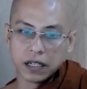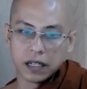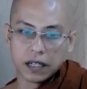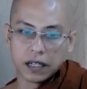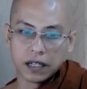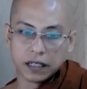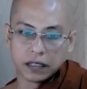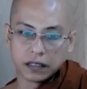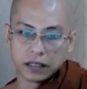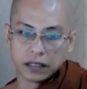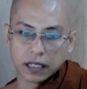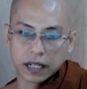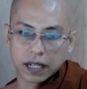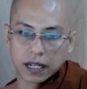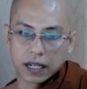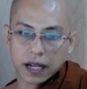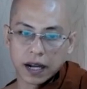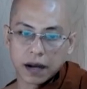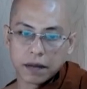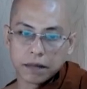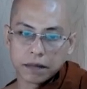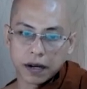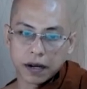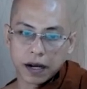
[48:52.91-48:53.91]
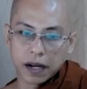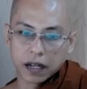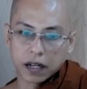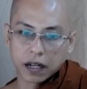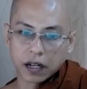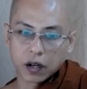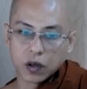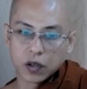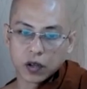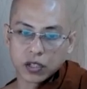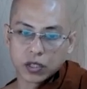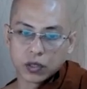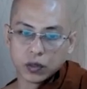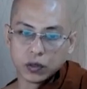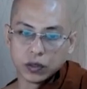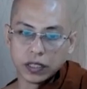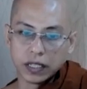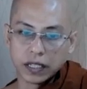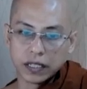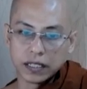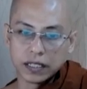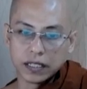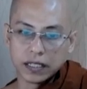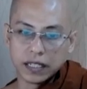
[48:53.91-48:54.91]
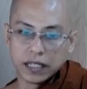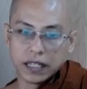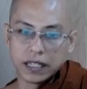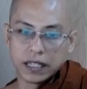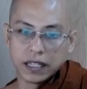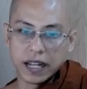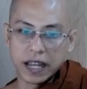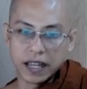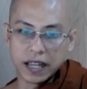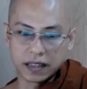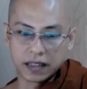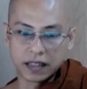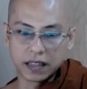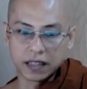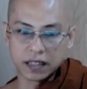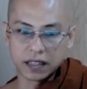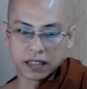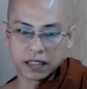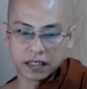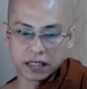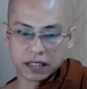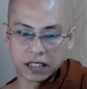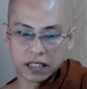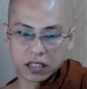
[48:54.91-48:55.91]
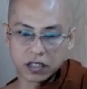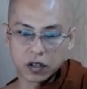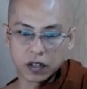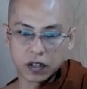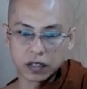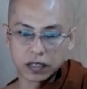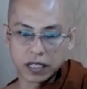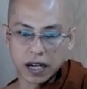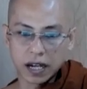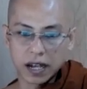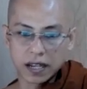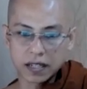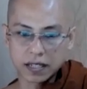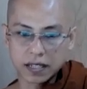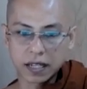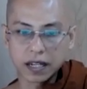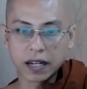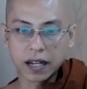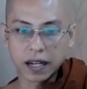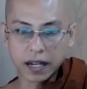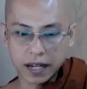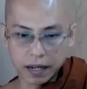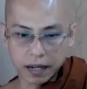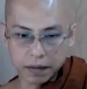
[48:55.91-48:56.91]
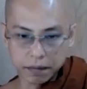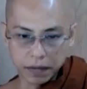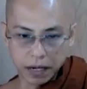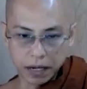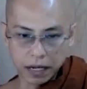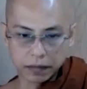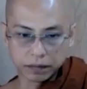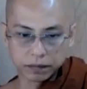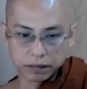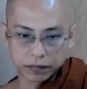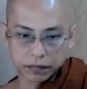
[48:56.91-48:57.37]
the Karma close to the death. It's called the Asana Karma.